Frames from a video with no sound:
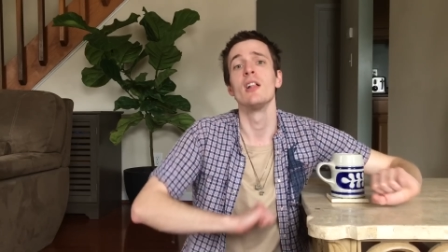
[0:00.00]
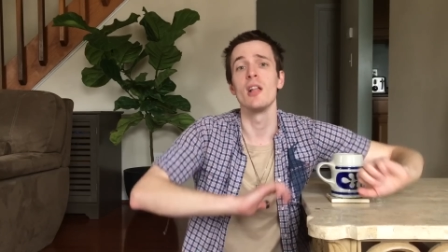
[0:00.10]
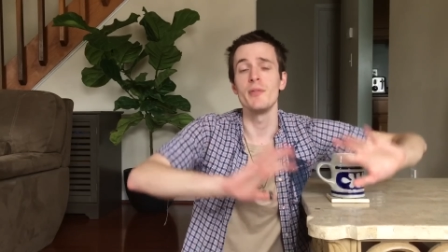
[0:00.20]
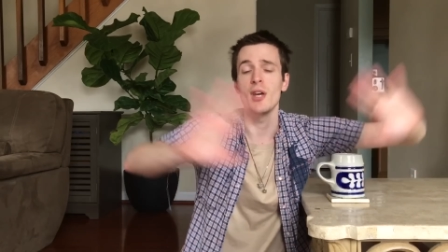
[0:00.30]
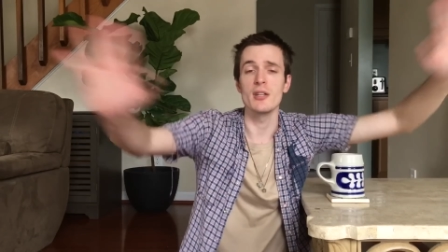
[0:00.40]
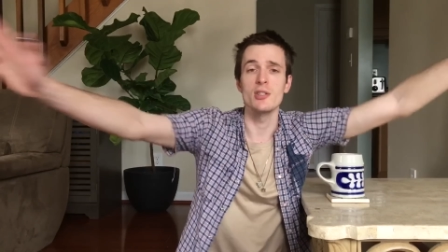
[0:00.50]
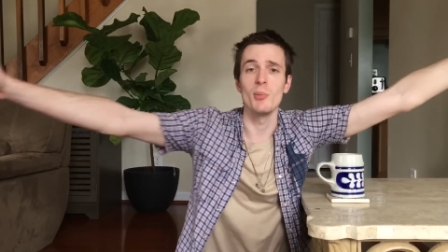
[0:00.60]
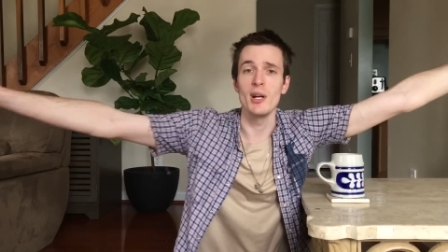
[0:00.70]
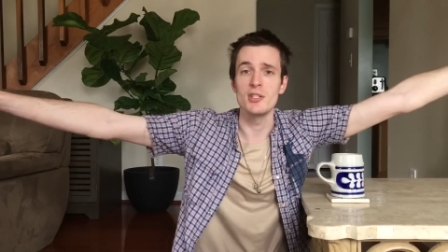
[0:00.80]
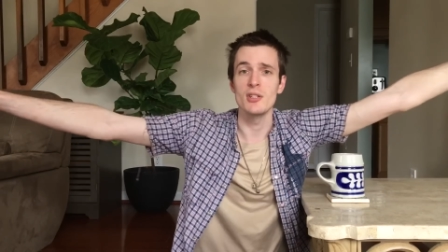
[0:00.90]
Love you guys
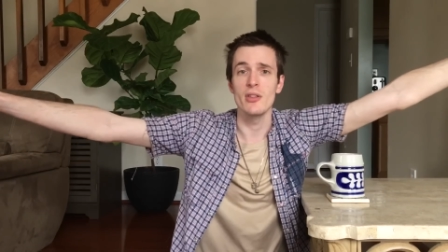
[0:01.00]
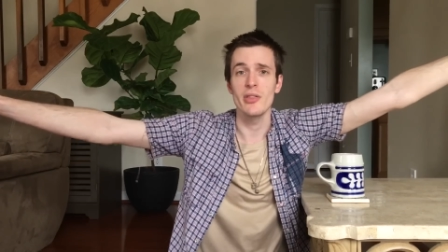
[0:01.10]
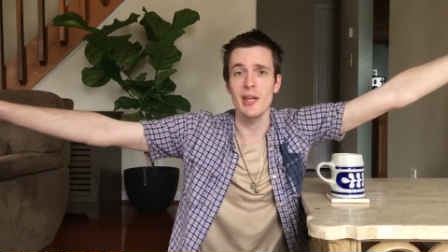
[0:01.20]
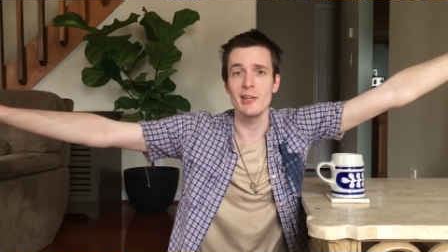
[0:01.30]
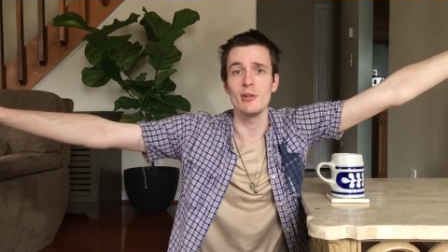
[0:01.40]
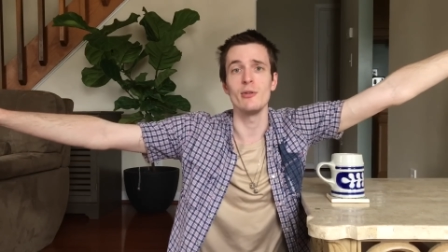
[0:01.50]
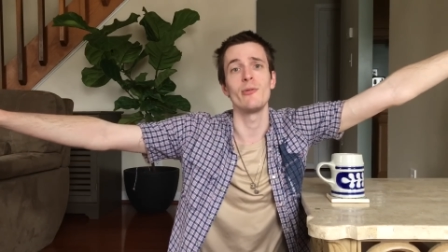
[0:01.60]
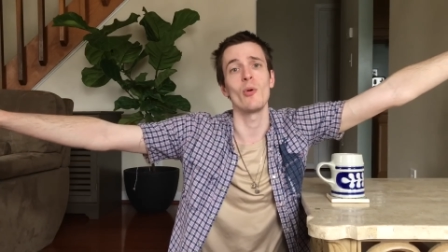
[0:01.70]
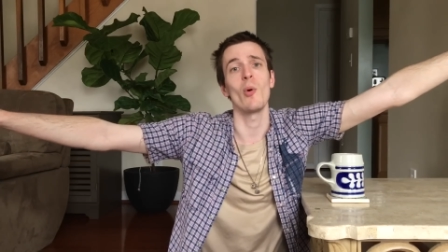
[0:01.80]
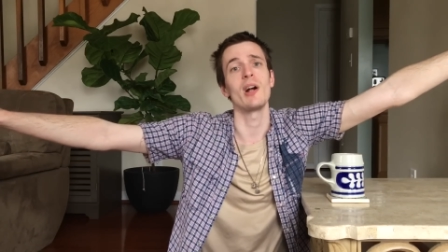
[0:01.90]
so much. Thank you
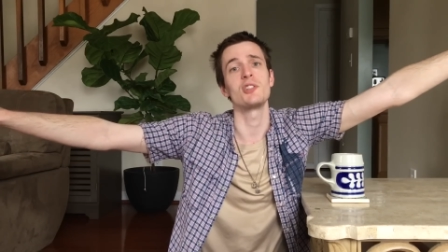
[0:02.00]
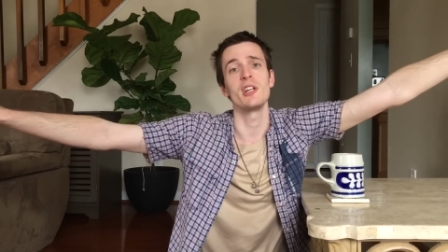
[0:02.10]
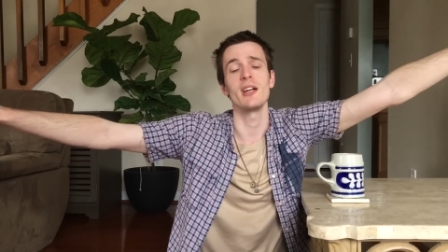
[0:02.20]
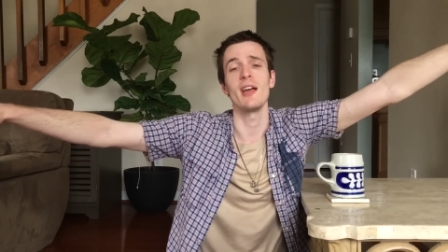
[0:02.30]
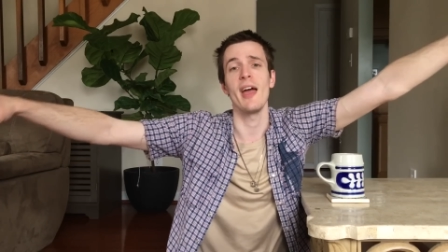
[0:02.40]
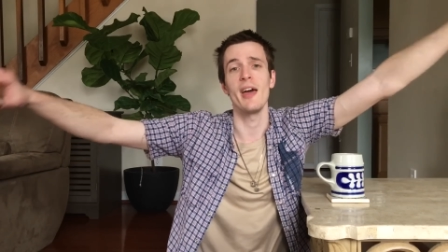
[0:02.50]
for watching,